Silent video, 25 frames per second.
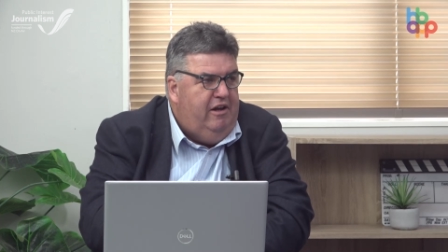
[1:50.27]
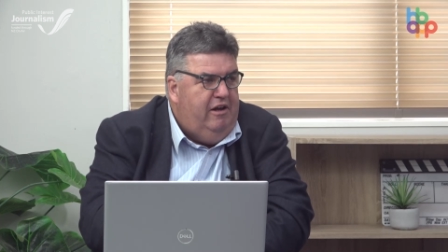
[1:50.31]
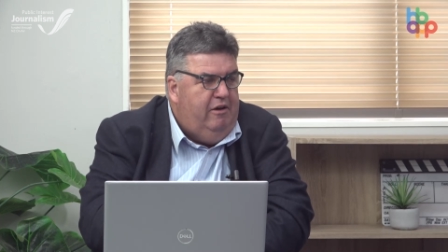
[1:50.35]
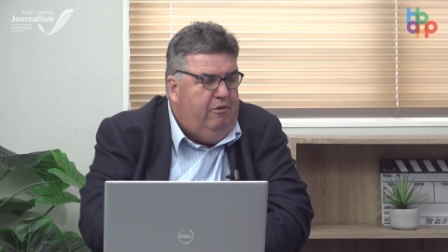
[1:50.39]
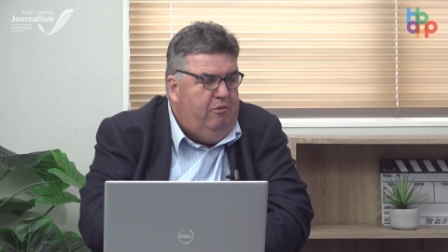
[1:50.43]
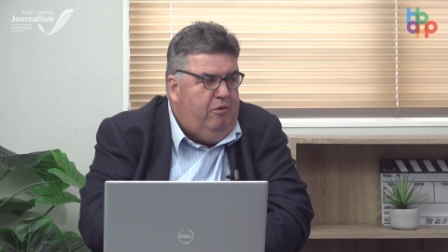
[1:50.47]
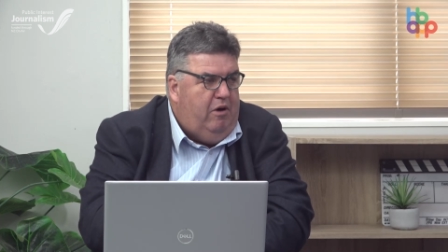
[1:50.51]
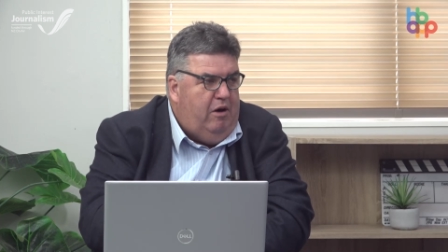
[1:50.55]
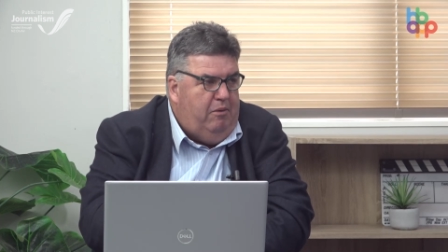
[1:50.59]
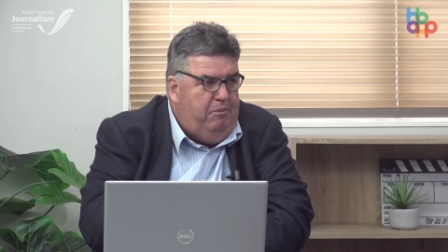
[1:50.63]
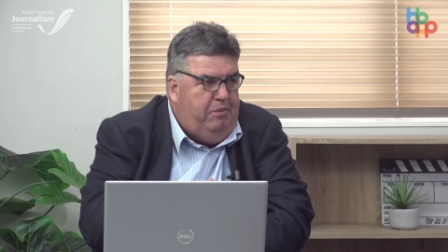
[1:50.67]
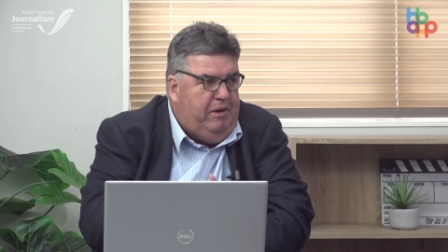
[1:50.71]

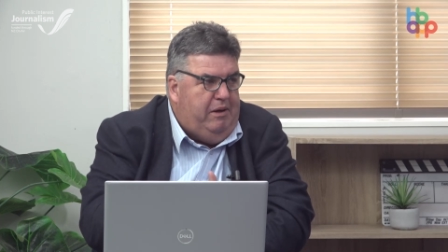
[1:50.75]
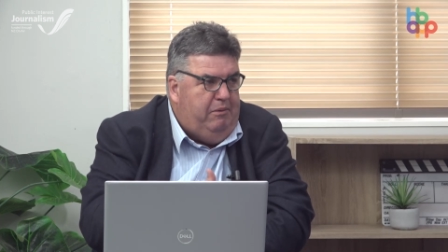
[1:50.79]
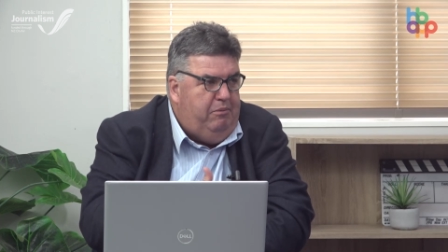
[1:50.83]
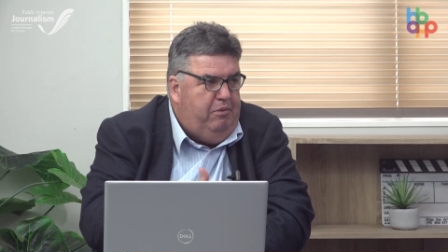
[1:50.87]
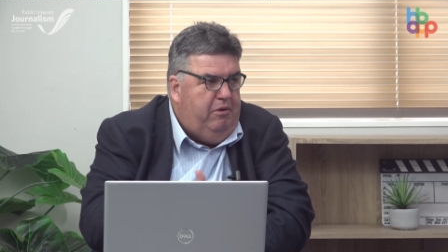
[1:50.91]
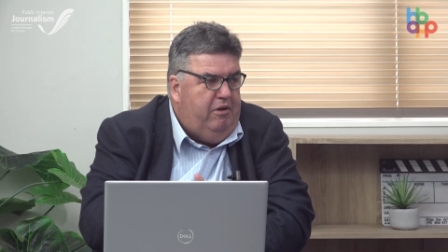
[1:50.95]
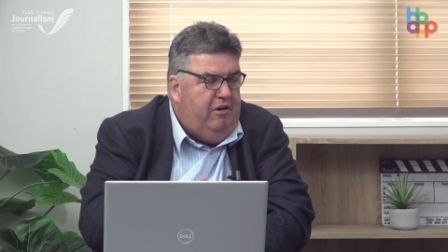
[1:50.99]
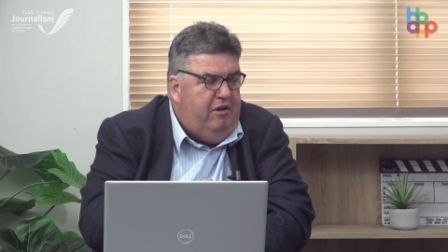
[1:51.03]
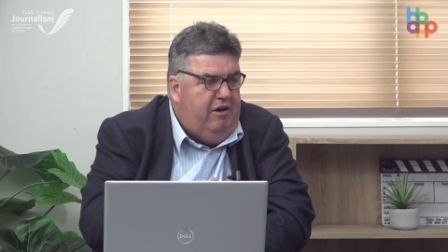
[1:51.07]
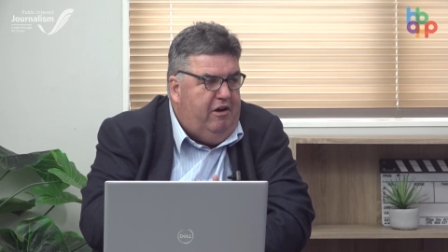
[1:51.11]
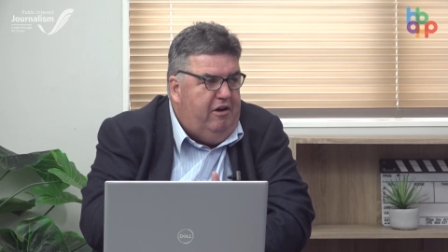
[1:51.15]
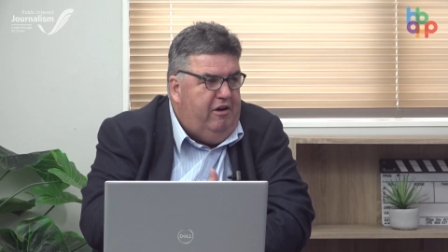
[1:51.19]
while
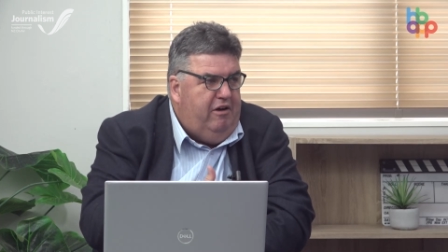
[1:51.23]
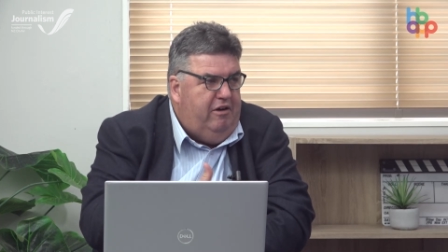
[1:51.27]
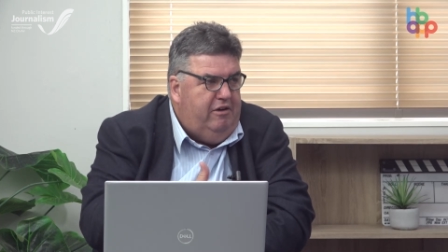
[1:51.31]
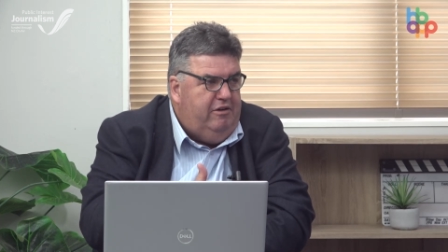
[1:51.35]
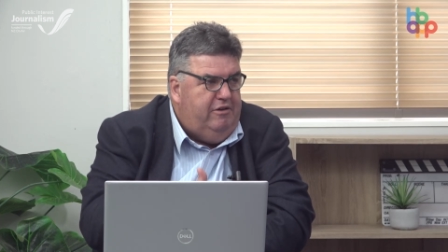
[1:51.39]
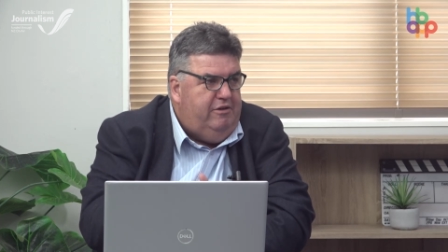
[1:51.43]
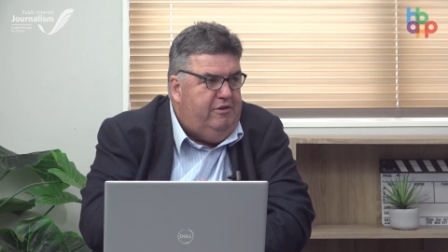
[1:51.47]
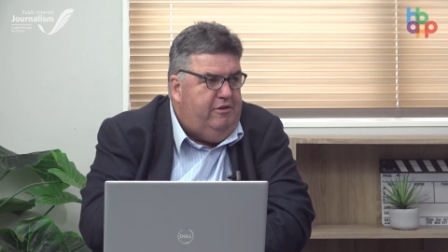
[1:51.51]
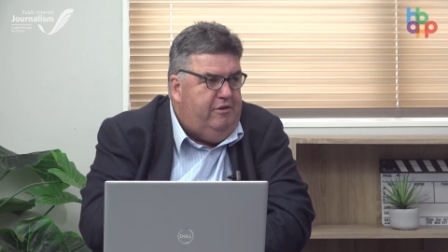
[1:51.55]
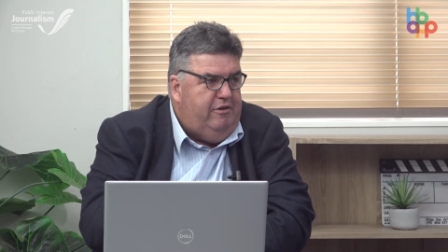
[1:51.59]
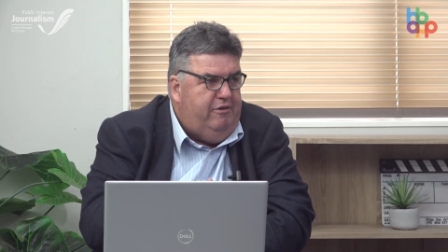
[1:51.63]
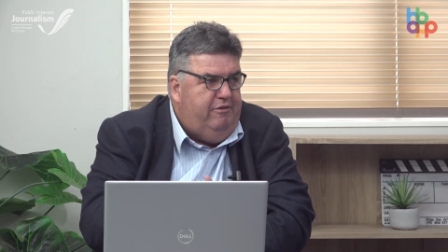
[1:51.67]
people are
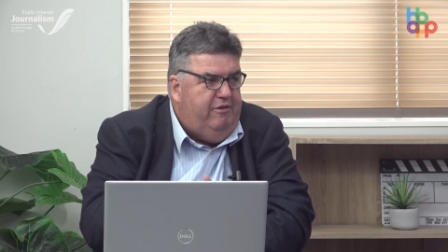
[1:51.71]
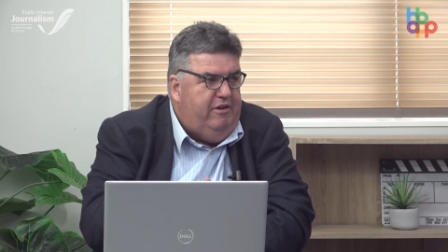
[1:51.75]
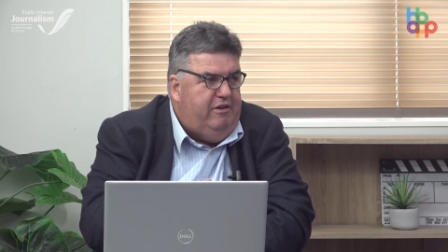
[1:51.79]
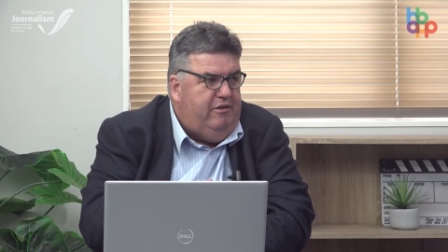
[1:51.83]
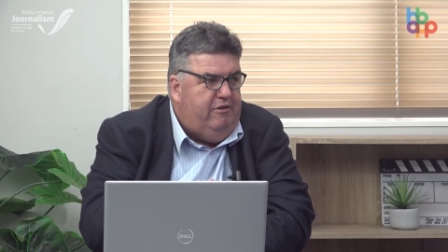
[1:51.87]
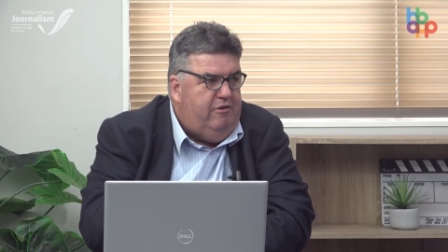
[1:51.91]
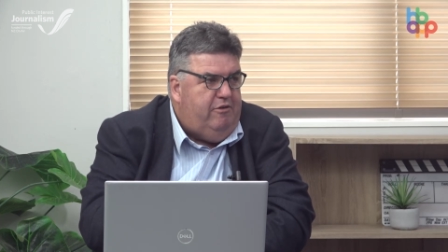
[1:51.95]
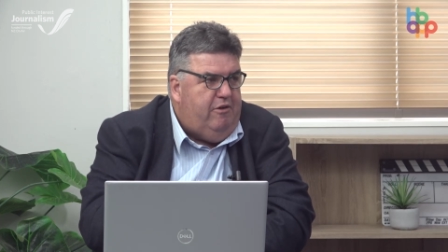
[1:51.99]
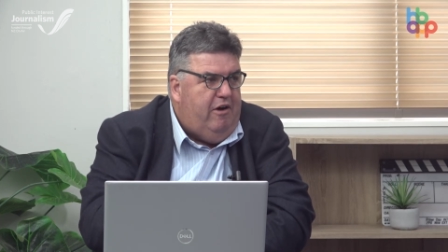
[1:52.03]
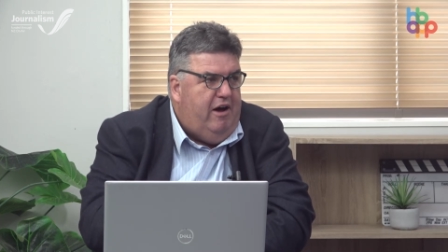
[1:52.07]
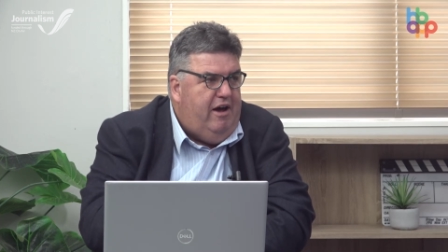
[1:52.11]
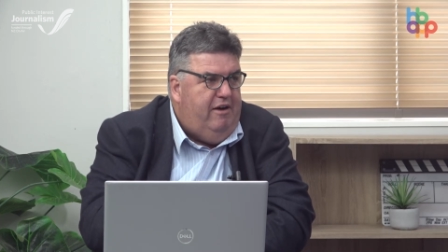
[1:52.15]
sort of in
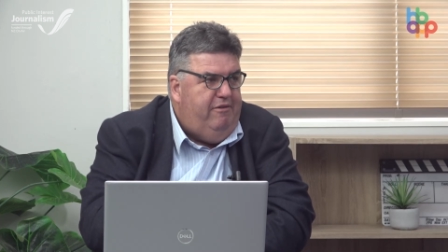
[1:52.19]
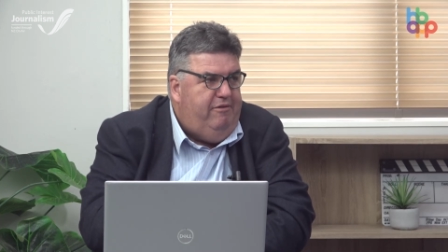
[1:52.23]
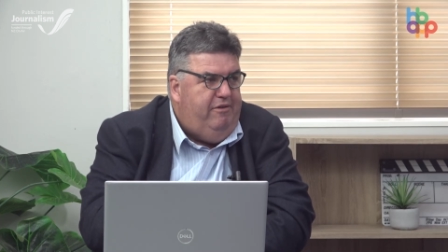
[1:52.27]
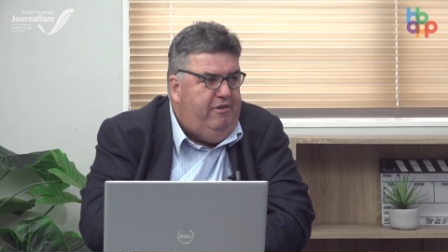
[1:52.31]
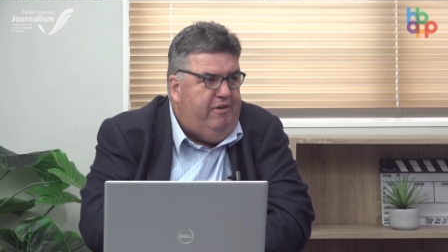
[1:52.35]
strife